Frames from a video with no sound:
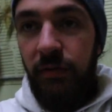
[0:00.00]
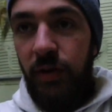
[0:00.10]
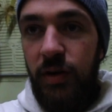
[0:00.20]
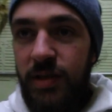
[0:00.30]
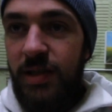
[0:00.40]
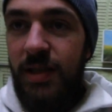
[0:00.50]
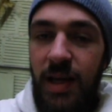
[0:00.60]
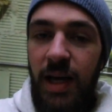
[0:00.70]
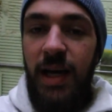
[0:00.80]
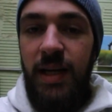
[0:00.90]
first
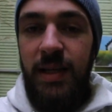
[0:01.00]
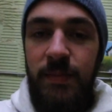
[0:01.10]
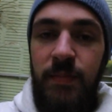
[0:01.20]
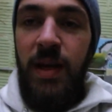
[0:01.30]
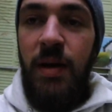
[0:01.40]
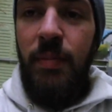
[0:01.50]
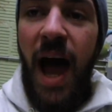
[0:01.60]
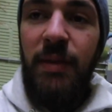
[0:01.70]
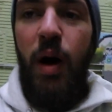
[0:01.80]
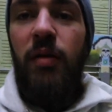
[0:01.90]
uh,
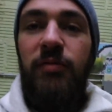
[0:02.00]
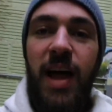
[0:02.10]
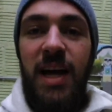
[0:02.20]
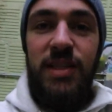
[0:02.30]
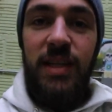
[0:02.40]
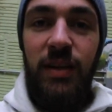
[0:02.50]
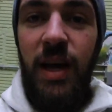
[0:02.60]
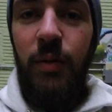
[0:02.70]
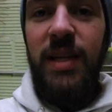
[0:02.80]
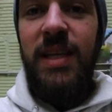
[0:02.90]
bath bomb flash sale
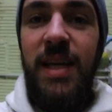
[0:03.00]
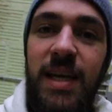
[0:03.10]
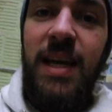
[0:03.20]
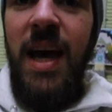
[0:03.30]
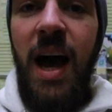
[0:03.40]
that we did.